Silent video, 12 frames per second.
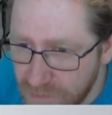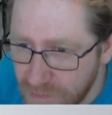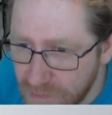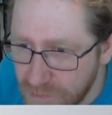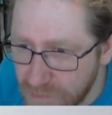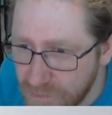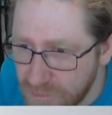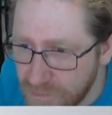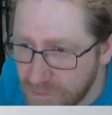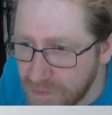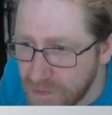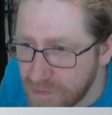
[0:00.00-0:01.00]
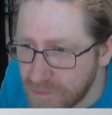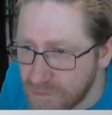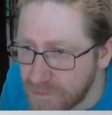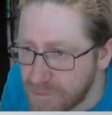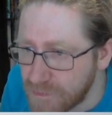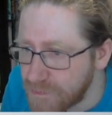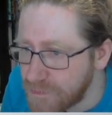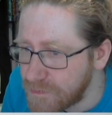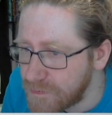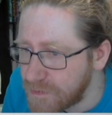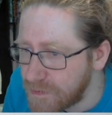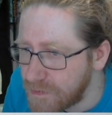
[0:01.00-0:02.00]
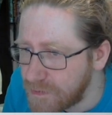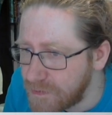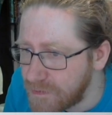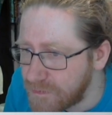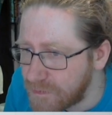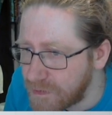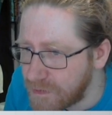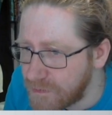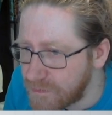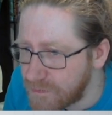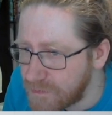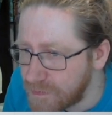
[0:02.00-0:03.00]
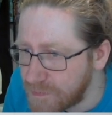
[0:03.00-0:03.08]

goes into these things.